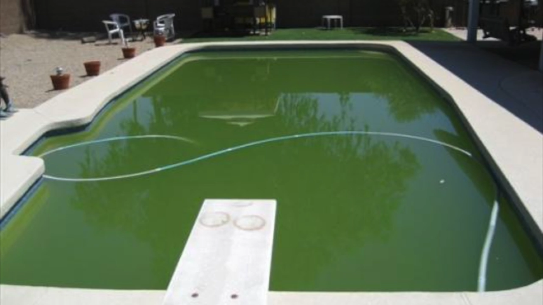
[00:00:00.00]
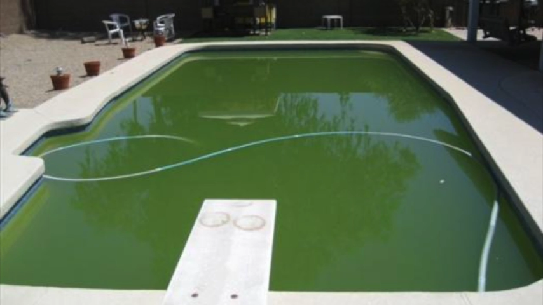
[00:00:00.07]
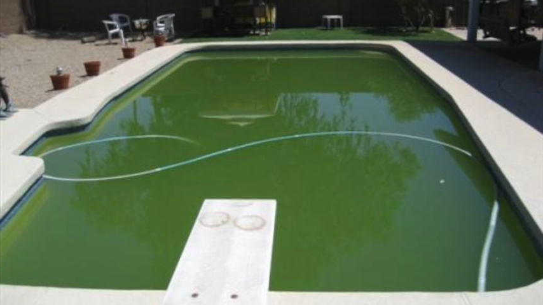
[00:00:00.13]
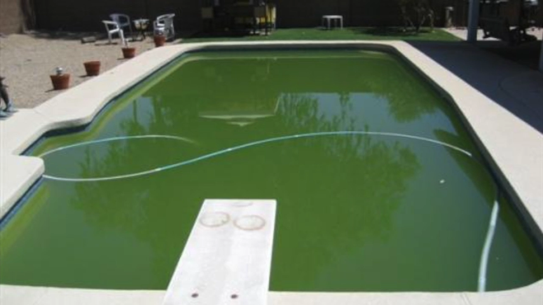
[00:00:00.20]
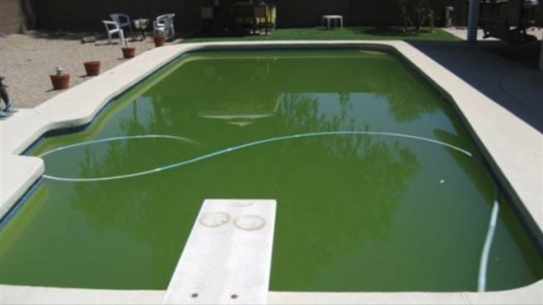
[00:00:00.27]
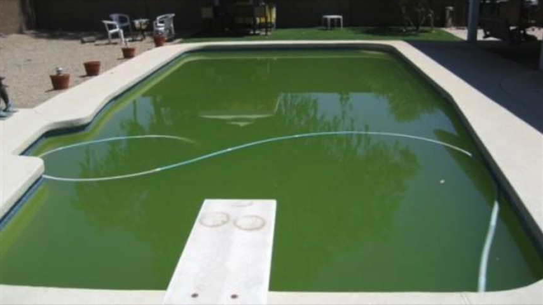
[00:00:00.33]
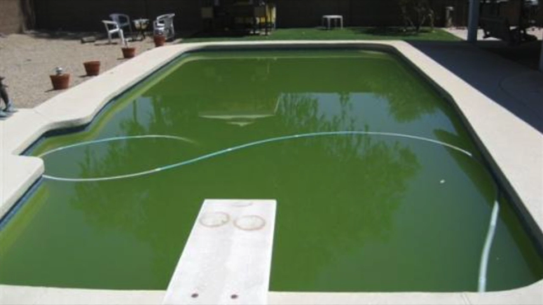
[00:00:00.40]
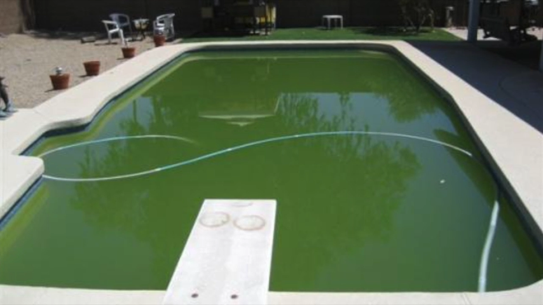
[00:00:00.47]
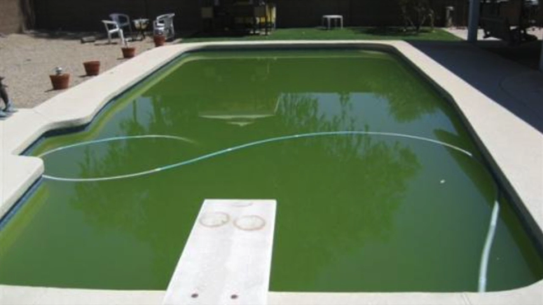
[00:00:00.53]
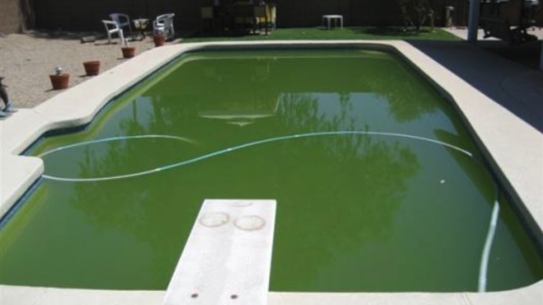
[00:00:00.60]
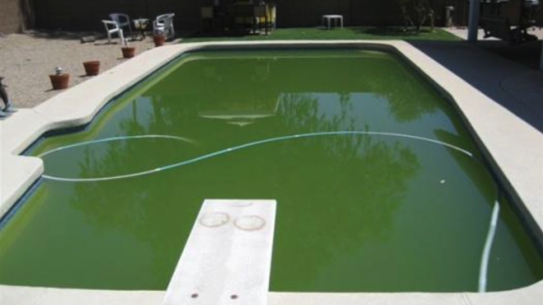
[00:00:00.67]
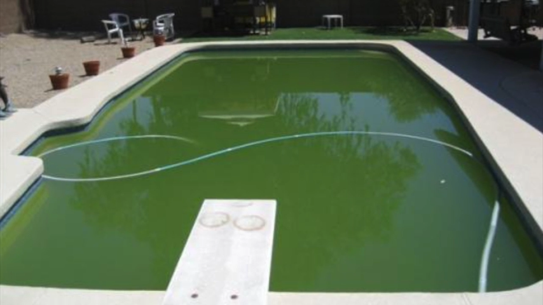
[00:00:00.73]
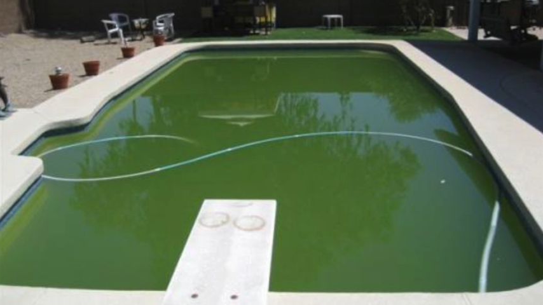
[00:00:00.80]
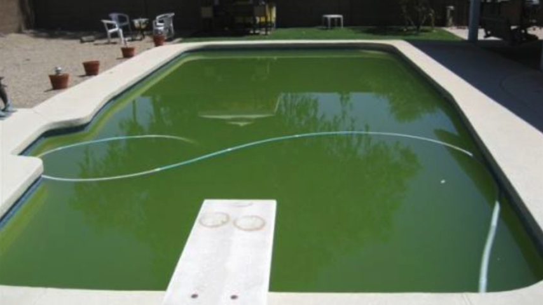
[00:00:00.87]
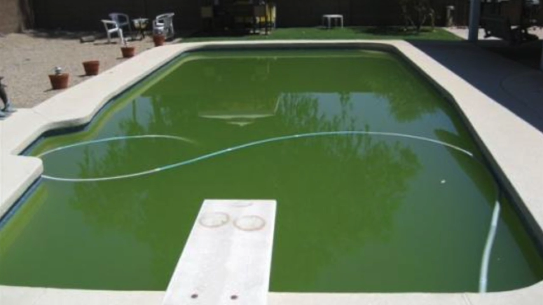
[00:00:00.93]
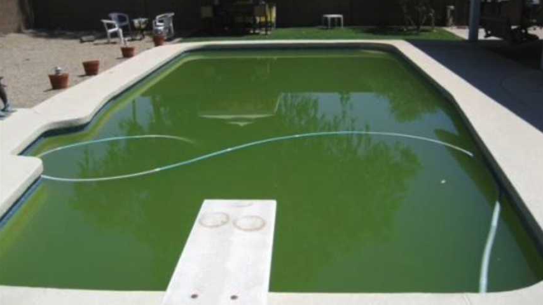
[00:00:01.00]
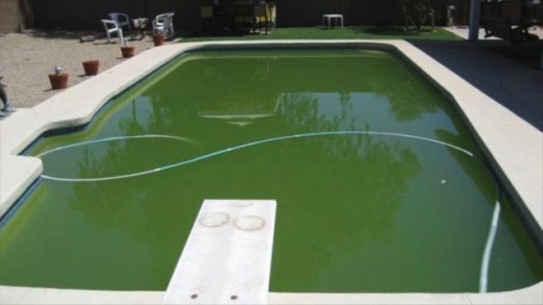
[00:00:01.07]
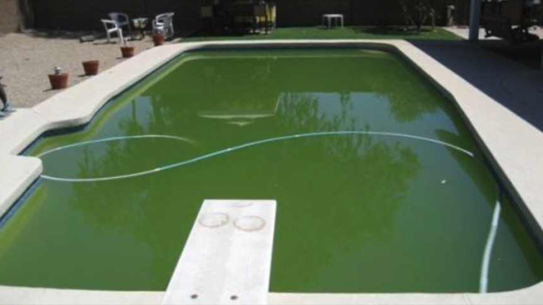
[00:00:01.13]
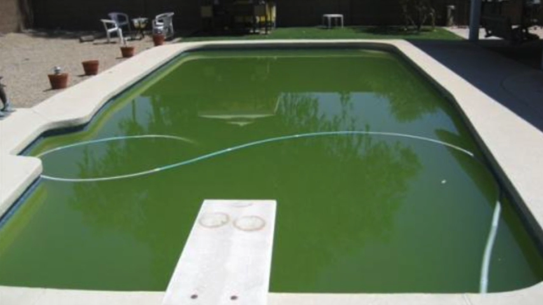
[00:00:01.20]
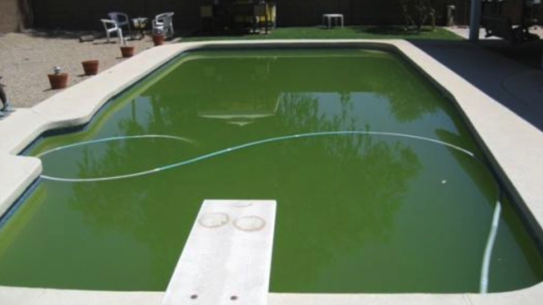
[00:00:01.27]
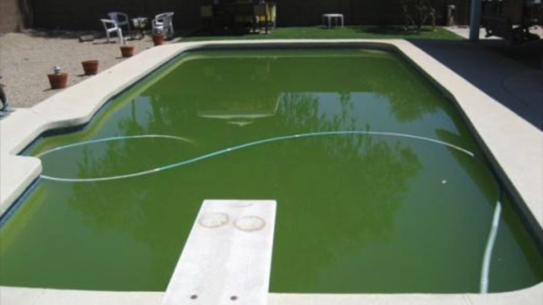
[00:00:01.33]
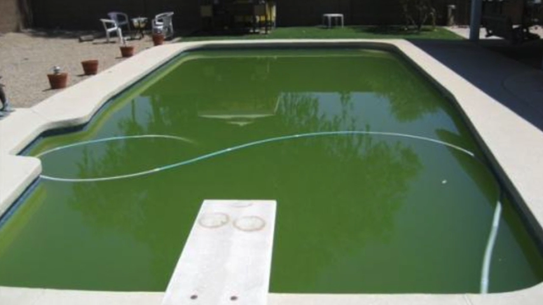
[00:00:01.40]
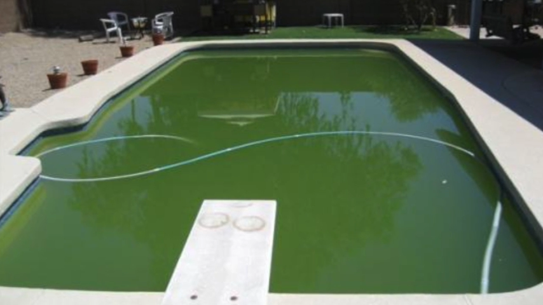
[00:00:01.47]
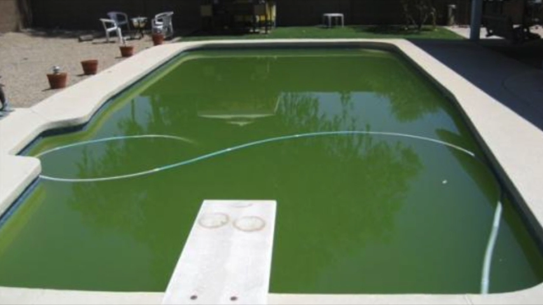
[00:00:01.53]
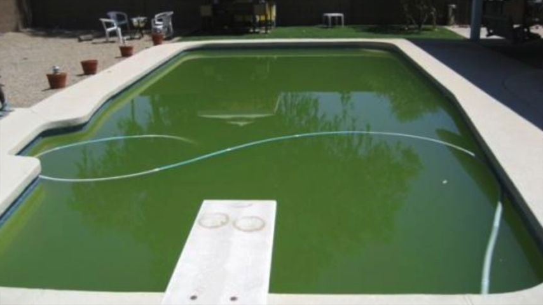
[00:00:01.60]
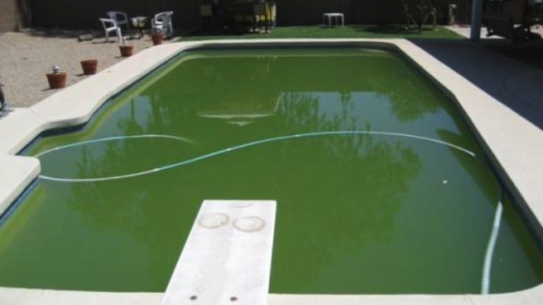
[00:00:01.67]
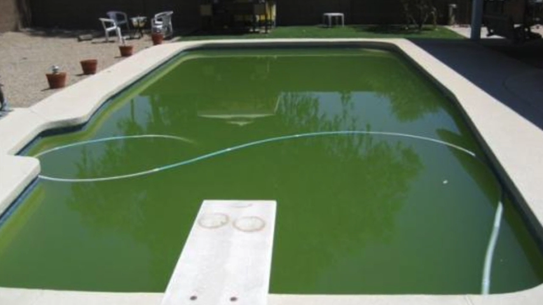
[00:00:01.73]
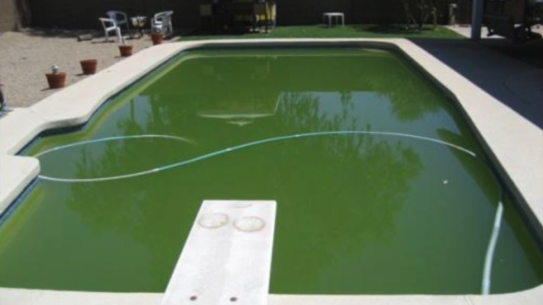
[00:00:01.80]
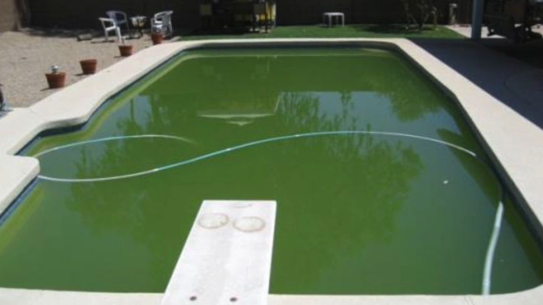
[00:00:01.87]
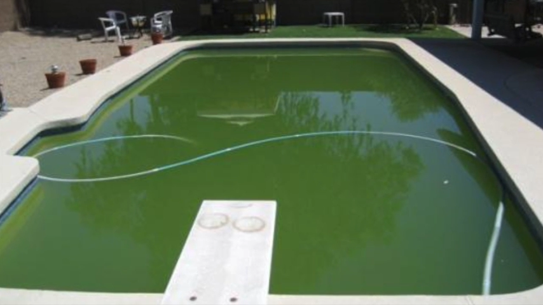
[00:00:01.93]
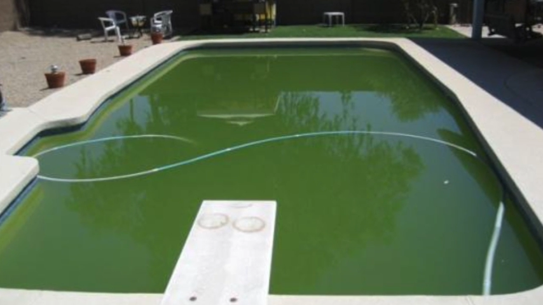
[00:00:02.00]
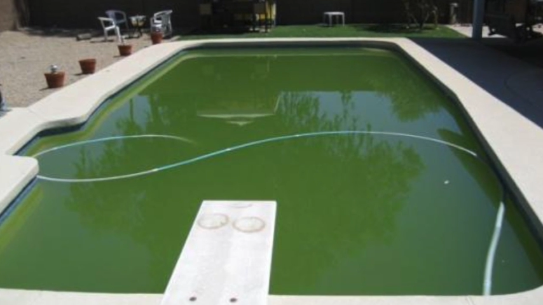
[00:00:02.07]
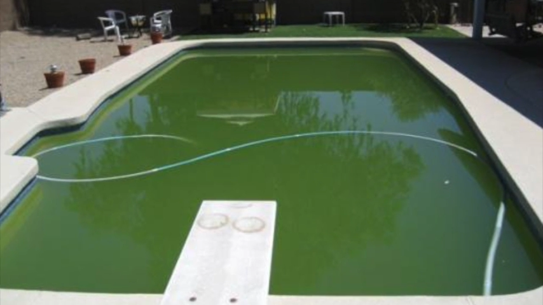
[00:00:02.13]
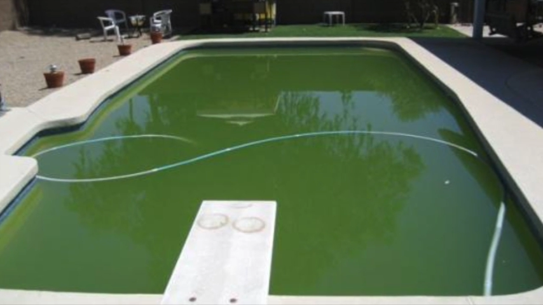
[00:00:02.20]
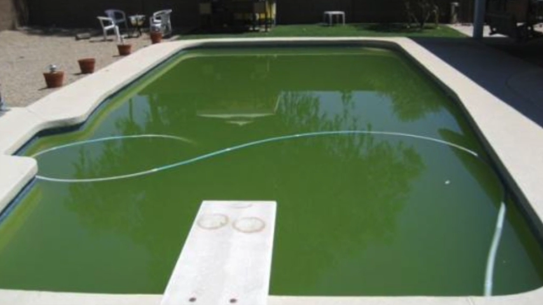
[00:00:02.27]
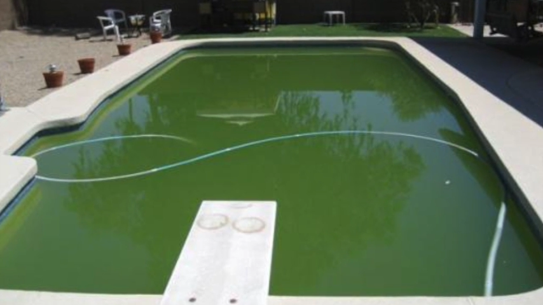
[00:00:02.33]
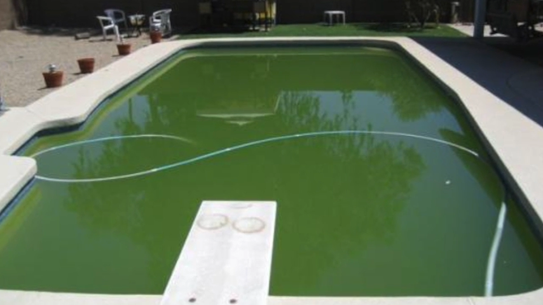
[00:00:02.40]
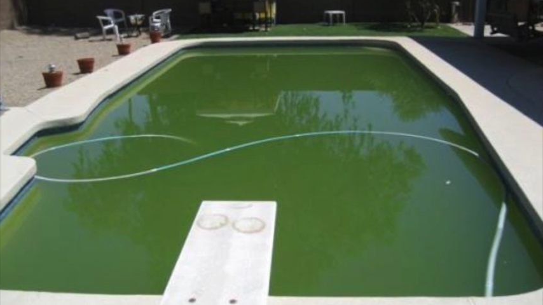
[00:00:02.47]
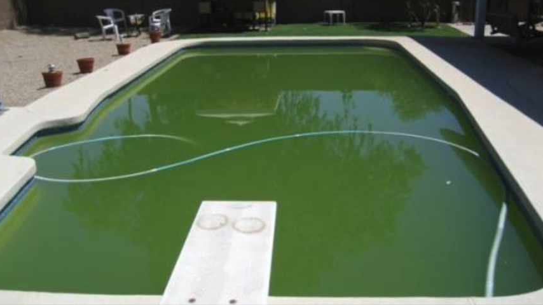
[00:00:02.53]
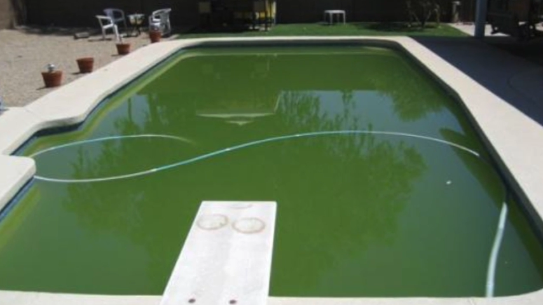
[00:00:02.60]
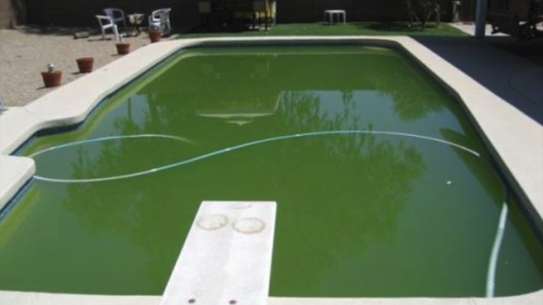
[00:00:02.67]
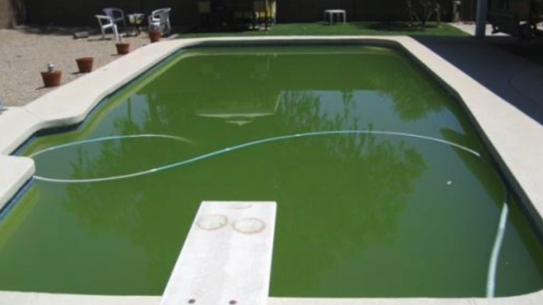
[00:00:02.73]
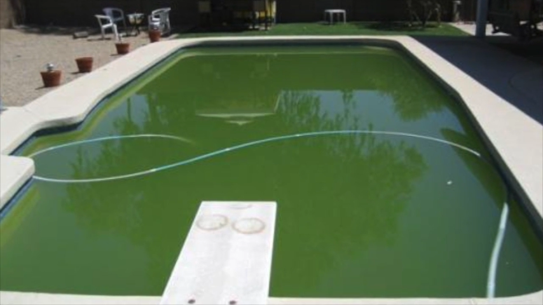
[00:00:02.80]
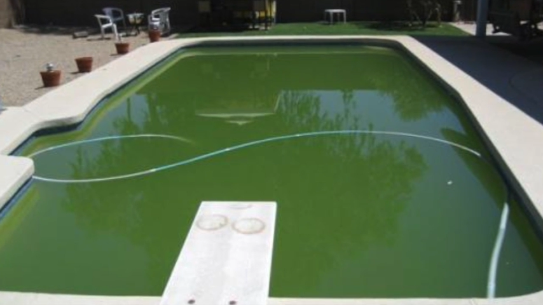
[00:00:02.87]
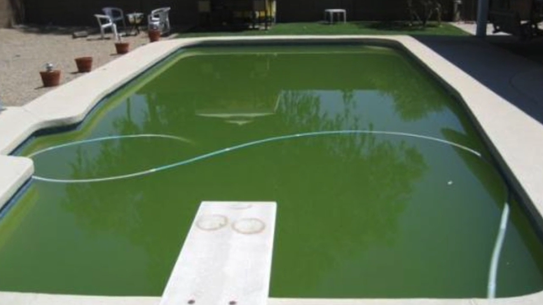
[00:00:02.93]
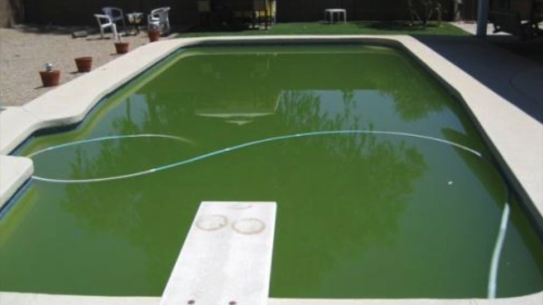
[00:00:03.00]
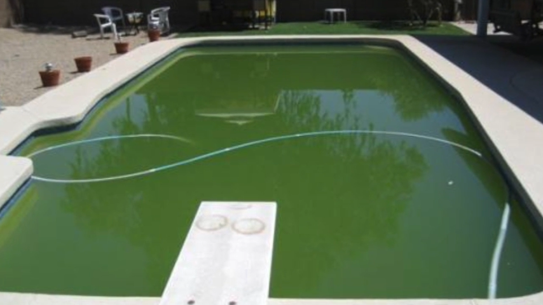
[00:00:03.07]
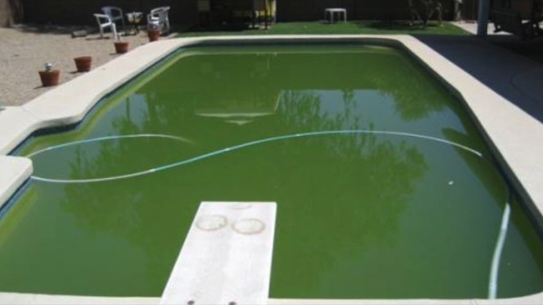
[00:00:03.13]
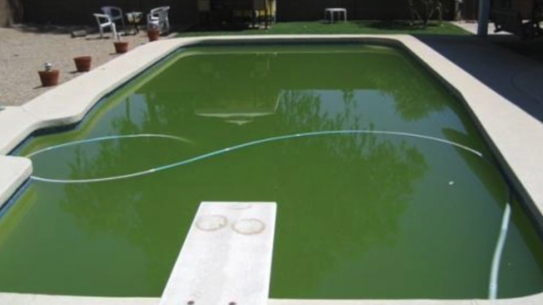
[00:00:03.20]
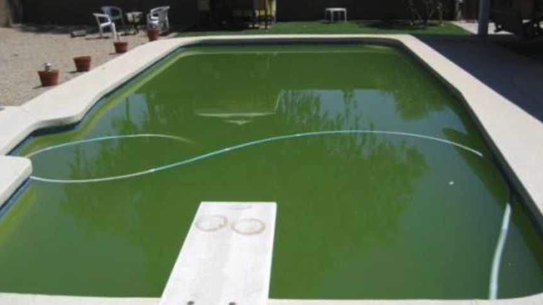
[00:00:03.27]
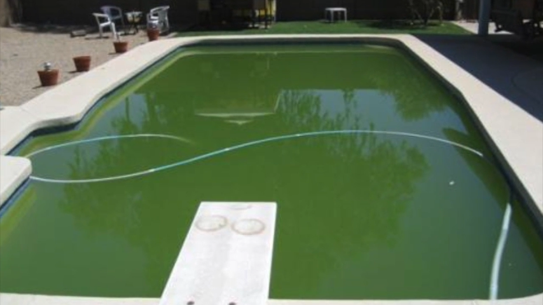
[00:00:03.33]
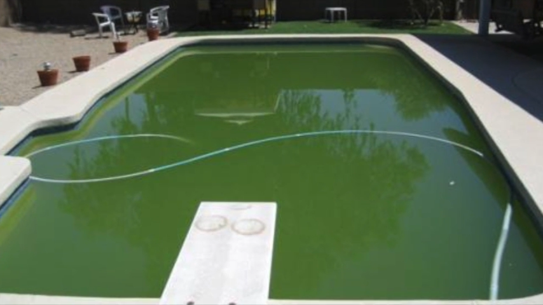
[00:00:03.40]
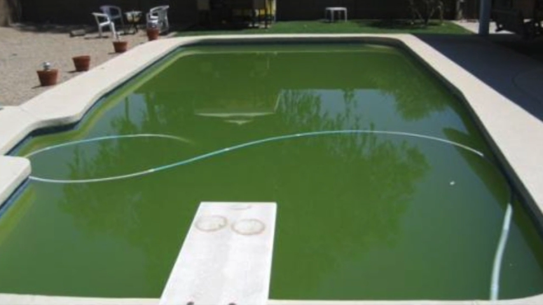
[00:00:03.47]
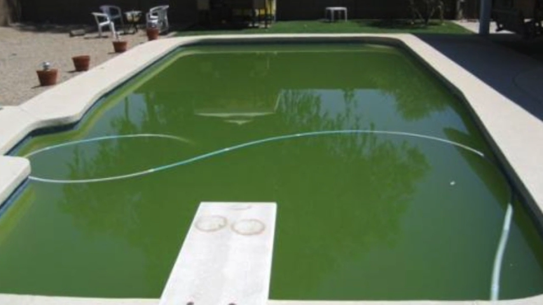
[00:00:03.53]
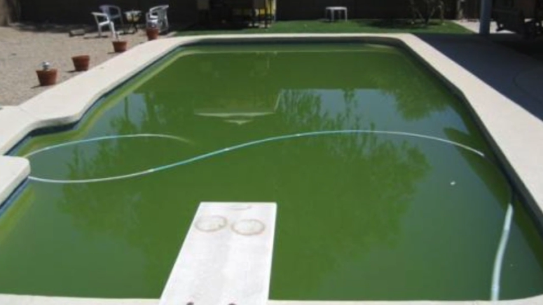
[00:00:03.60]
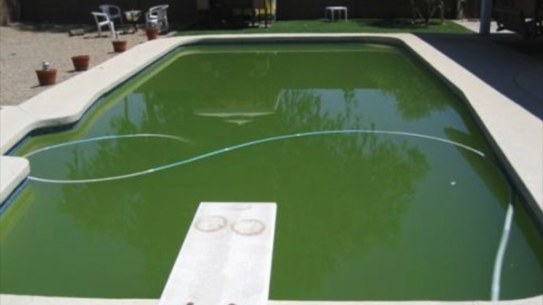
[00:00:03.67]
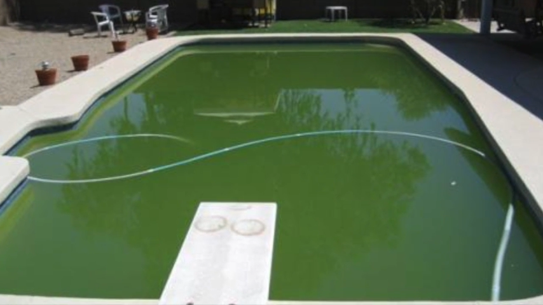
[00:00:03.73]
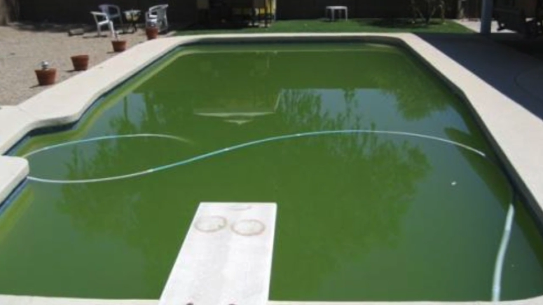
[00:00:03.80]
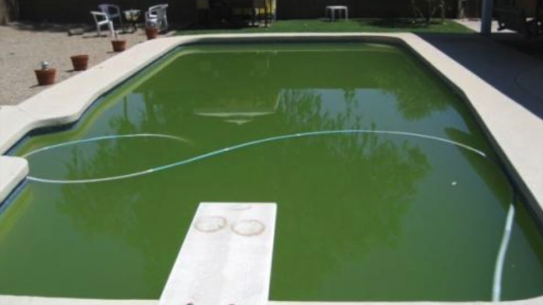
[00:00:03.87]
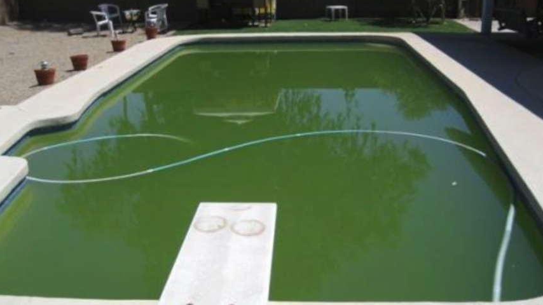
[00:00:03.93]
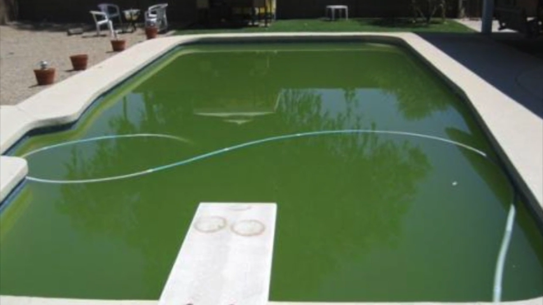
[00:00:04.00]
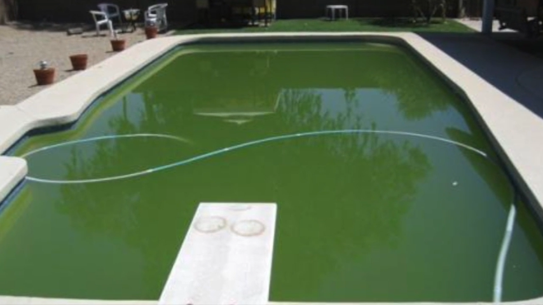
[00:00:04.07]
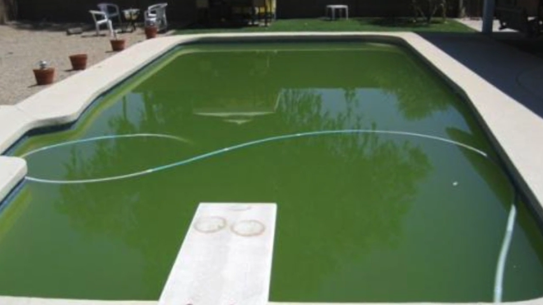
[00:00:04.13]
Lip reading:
No face is visible, so there are no lips to read.